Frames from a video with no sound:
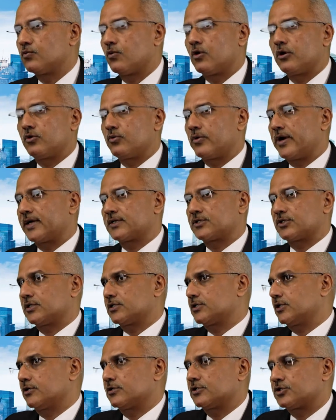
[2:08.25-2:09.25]
want to
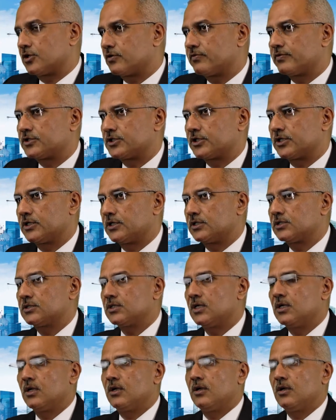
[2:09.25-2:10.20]
access their services